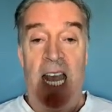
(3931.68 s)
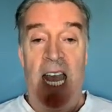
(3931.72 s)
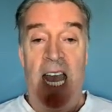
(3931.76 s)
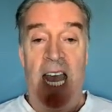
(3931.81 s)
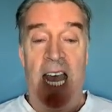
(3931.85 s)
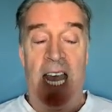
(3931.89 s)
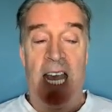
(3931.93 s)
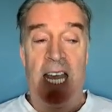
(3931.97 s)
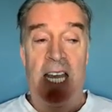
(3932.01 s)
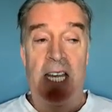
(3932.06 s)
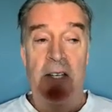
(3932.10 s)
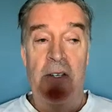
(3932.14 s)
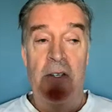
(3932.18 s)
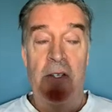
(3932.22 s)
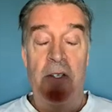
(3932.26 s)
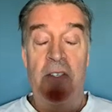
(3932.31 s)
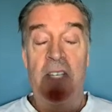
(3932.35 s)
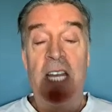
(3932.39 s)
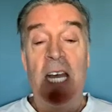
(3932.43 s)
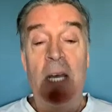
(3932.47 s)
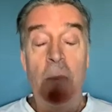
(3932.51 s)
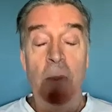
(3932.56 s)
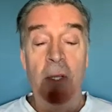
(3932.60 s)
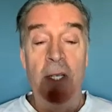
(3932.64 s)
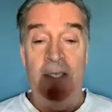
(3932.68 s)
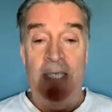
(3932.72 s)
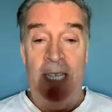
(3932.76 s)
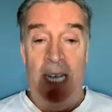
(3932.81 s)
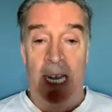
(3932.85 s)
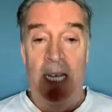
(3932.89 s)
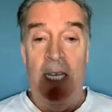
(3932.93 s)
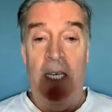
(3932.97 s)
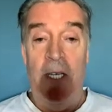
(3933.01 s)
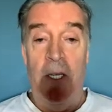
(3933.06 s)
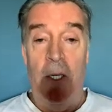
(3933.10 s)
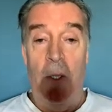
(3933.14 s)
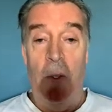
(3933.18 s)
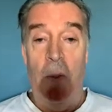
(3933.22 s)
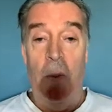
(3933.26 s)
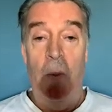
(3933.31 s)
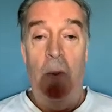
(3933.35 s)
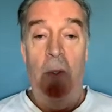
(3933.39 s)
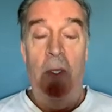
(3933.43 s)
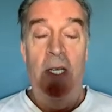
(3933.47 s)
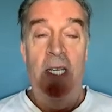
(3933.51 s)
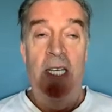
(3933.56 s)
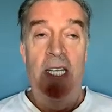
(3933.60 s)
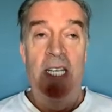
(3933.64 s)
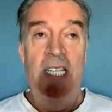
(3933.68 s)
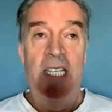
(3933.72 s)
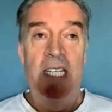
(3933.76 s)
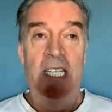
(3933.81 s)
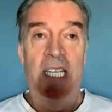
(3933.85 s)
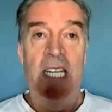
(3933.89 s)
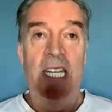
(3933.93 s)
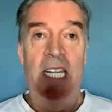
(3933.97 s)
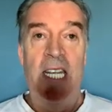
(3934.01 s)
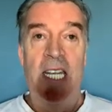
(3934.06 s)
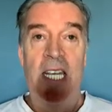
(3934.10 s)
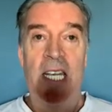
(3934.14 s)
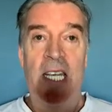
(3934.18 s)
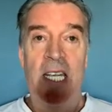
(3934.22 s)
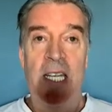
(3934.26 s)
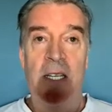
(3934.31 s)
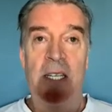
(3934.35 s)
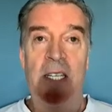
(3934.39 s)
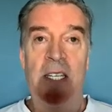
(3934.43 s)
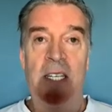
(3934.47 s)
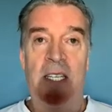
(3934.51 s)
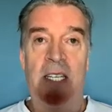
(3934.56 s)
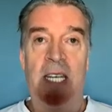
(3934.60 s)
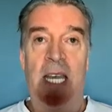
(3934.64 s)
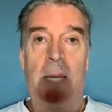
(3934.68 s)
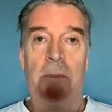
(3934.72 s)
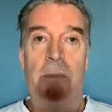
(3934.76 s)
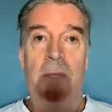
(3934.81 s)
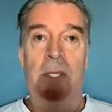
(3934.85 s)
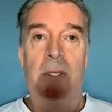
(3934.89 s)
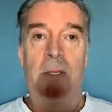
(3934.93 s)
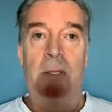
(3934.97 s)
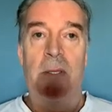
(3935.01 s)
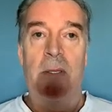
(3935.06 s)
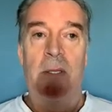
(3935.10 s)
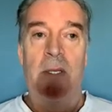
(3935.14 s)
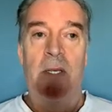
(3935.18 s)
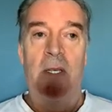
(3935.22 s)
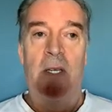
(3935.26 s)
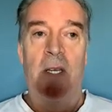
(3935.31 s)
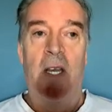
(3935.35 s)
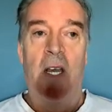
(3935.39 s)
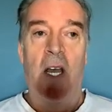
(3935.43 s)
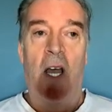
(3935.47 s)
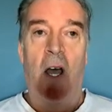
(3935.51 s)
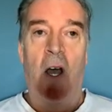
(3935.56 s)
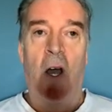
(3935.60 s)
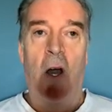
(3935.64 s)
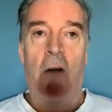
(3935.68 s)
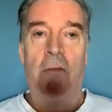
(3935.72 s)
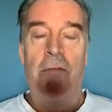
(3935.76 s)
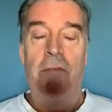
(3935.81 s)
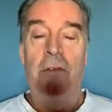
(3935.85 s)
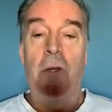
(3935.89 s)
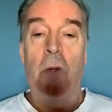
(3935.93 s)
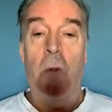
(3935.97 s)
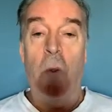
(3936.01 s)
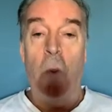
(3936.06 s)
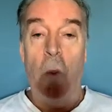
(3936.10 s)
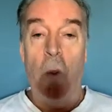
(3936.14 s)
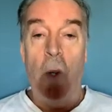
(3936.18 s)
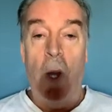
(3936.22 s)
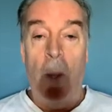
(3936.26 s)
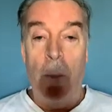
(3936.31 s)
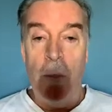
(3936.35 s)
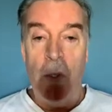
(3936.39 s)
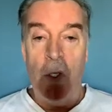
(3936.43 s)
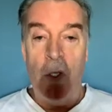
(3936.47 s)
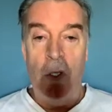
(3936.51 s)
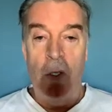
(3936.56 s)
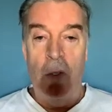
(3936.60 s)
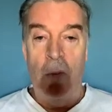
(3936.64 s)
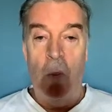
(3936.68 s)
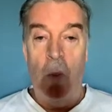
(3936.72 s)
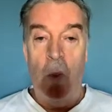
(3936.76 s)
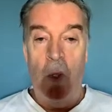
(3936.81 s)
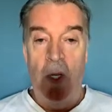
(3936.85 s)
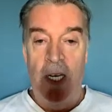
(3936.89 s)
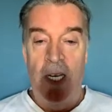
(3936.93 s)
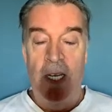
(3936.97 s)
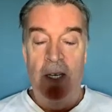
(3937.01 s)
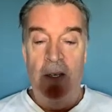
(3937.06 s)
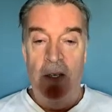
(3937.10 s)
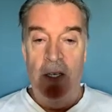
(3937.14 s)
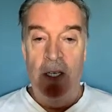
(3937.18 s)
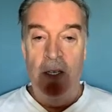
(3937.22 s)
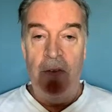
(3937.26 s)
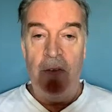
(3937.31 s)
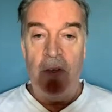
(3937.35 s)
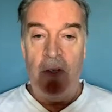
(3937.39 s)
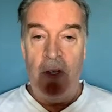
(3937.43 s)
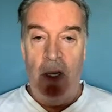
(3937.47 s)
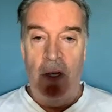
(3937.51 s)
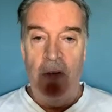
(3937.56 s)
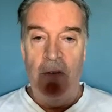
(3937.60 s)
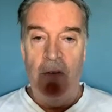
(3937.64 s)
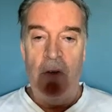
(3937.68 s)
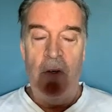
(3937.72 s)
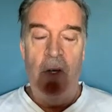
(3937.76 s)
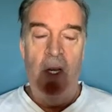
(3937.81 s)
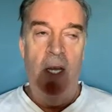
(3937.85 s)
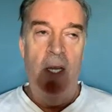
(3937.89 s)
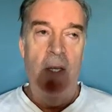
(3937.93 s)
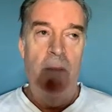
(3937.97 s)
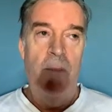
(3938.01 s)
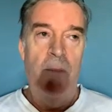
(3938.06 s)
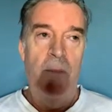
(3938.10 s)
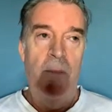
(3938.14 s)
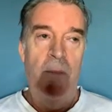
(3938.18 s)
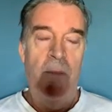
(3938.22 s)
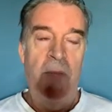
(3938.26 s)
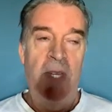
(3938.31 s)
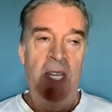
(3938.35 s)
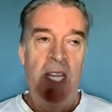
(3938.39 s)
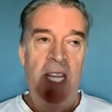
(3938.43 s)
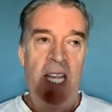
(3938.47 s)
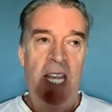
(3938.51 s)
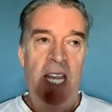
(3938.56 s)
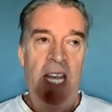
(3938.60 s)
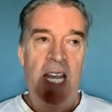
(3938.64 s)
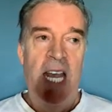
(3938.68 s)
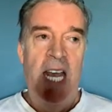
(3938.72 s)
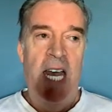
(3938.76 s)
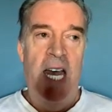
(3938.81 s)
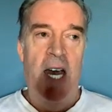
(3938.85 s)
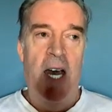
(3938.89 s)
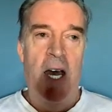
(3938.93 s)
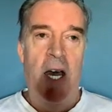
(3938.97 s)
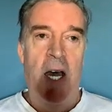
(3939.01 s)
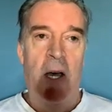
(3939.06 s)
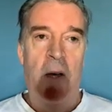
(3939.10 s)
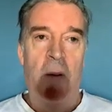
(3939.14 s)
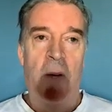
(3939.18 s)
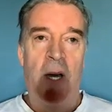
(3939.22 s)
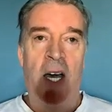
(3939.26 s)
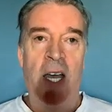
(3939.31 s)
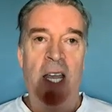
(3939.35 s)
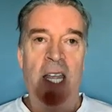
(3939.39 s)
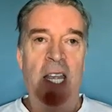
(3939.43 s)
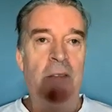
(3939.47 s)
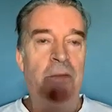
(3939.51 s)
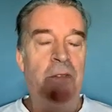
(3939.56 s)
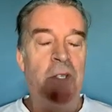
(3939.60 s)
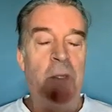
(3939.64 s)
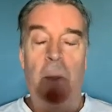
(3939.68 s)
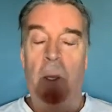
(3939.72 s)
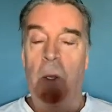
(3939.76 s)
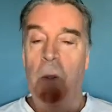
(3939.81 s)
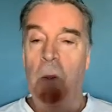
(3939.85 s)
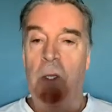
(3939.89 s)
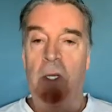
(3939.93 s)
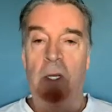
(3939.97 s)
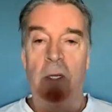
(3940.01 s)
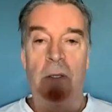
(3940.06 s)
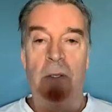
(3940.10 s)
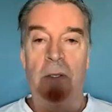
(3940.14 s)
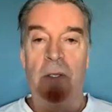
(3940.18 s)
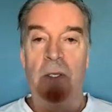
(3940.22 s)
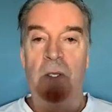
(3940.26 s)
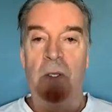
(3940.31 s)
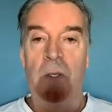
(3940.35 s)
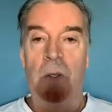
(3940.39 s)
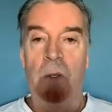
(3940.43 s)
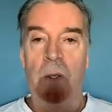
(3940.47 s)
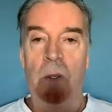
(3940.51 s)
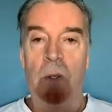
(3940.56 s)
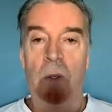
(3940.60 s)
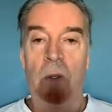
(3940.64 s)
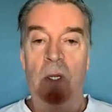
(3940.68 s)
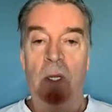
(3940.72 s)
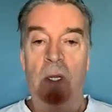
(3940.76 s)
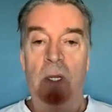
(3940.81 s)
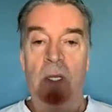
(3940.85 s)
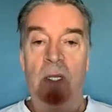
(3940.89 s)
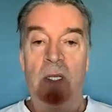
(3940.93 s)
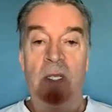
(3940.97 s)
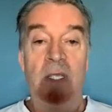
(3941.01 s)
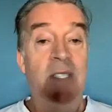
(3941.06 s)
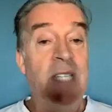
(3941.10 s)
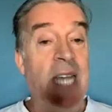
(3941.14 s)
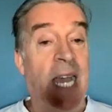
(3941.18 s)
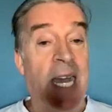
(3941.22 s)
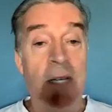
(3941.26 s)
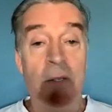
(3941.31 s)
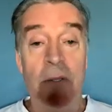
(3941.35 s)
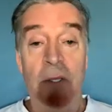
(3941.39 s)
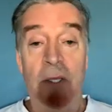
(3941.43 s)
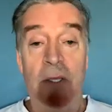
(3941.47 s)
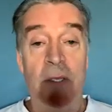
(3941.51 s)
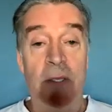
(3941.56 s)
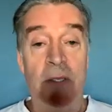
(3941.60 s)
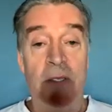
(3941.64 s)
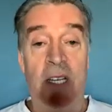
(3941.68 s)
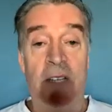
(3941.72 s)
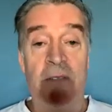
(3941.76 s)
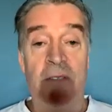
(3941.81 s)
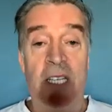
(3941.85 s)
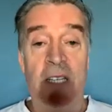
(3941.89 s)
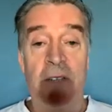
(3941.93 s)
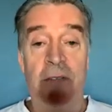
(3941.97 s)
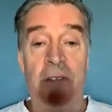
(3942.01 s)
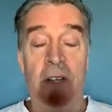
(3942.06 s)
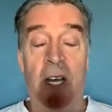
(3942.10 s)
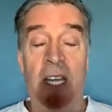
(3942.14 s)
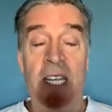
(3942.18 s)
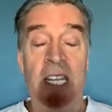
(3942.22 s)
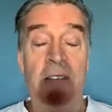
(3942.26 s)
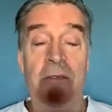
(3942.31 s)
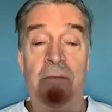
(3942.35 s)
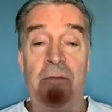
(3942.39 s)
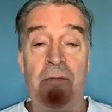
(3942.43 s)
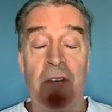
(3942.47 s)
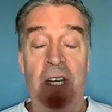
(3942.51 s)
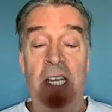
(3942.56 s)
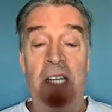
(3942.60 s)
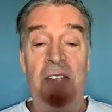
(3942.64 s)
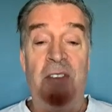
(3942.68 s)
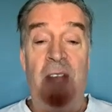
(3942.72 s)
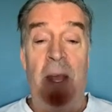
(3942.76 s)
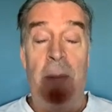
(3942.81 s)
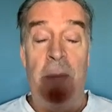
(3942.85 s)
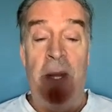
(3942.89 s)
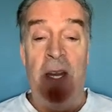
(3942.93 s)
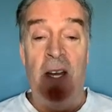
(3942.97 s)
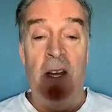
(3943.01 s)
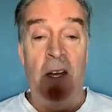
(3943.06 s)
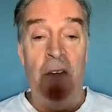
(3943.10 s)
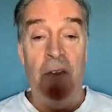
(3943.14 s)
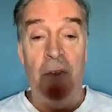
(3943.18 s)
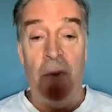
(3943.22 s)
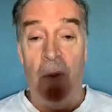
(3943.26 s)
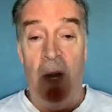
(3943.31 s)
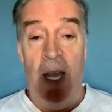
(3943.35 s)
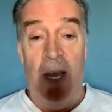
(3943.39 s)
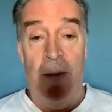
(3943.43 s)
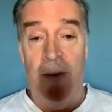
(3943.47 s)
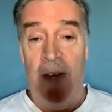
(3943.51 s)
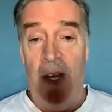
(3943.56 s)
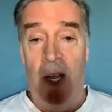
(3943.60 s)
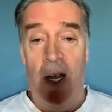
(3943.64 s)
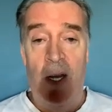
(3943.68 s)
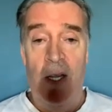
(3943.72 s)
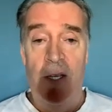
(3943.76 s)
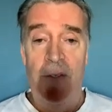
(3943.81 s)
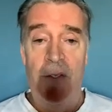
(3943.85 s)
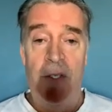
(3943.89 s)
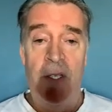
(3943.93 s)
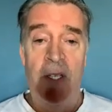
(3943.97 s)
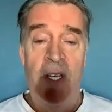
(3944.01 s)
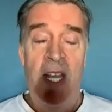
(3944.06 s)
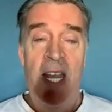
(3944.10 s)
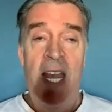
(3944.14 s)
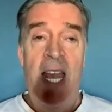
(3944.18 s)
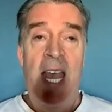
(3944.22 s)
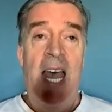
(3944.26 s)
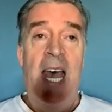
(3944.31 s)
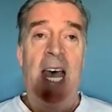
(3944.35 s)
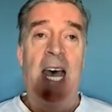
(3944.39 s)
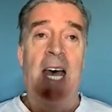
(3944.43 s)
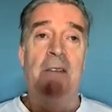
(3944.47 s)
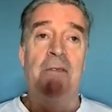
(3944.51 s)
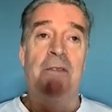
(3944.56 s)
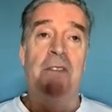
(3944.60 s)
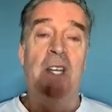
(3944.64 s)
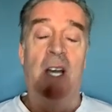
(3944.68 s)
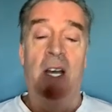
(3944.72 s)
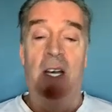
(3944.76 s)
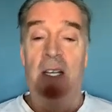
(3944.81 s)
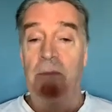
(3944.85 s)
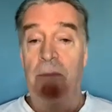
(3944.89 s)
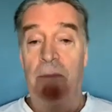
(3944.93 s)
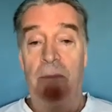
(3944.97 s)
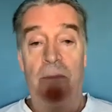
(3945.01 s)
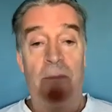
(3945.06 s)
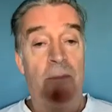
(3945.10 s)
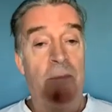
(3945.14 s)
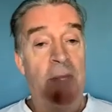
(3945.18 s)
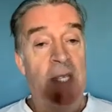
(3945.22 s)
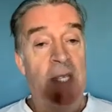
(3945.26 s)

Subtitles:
And that will tell you the in-depth of corruption within this country. I have spoken to thousands. I give free seminars around Ireland. Have done.